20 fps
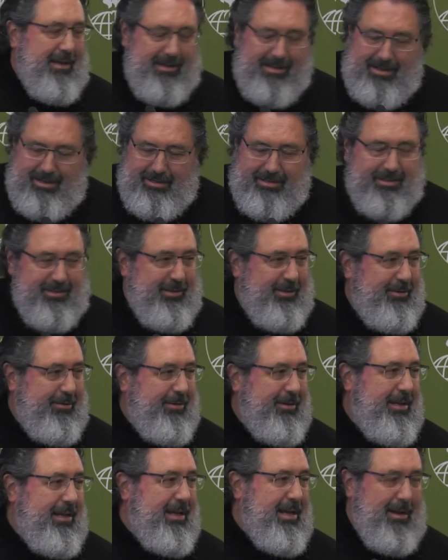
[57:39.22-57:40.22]

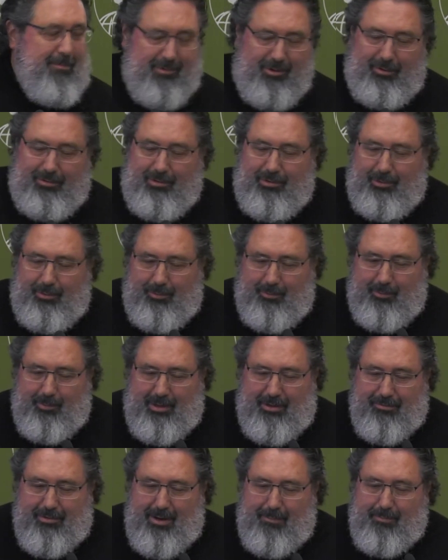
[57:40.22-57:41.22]
So I'm going to be
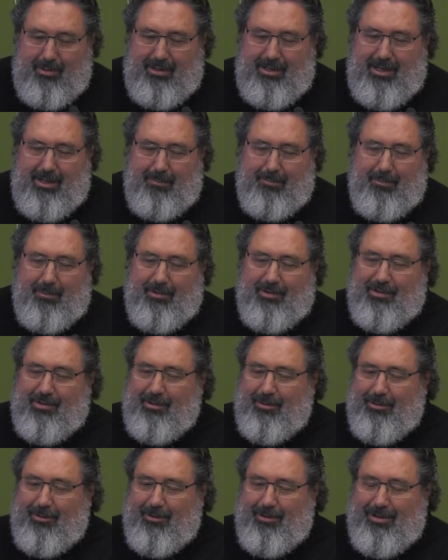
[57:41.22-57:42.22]
wrapping up.
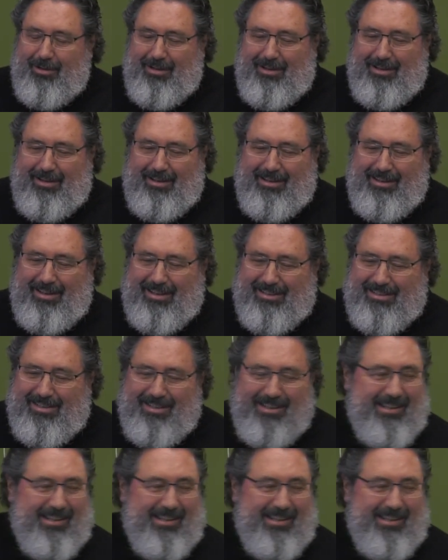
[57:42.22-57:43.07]
So, yes.